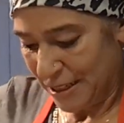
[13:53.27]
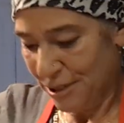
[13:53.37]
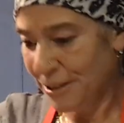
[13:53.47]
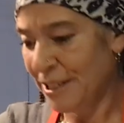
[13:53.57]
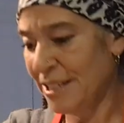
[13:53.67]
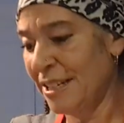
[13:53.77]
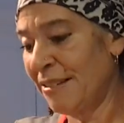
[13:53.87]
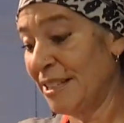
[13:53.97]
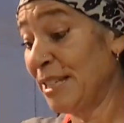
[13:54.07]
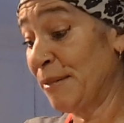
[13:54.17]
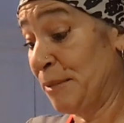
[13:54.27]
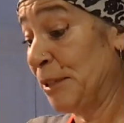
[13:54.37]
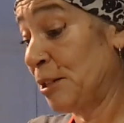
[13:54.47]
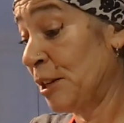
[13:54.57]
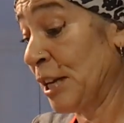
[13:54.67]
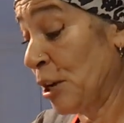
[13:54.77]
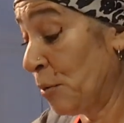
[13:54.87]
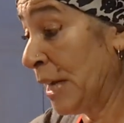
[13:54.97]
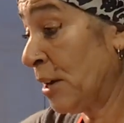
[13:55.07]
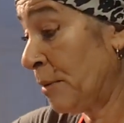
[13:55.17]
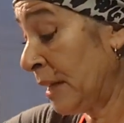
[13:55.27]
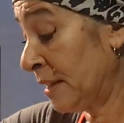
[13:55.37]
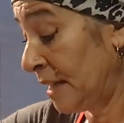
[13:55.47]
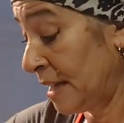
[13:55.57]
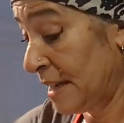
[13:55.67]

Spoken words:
Turn it down. It seems to be cooking quite quickly.